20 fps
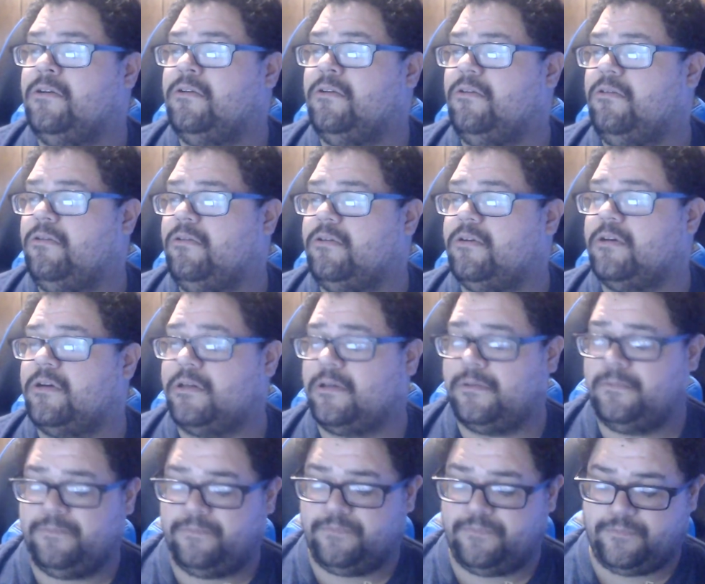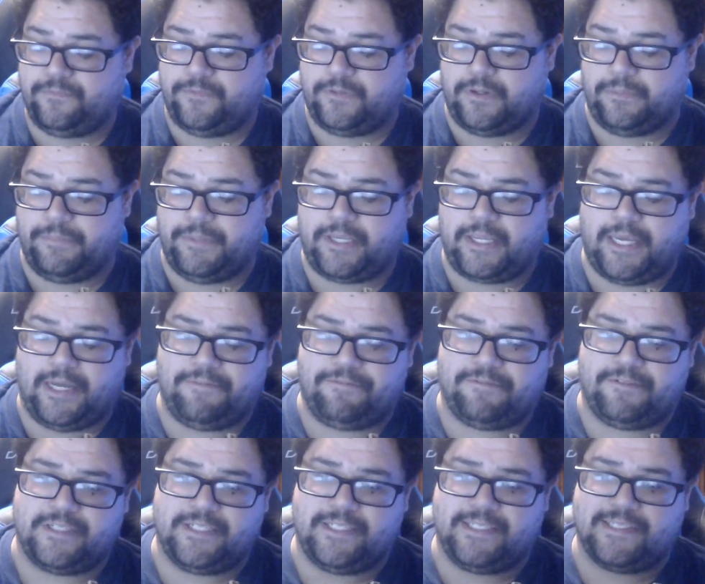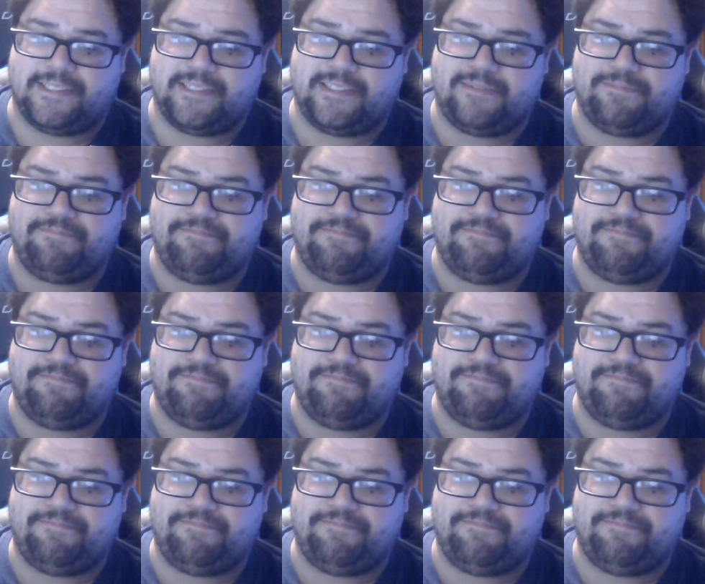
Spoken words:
Or for the mid cap for this,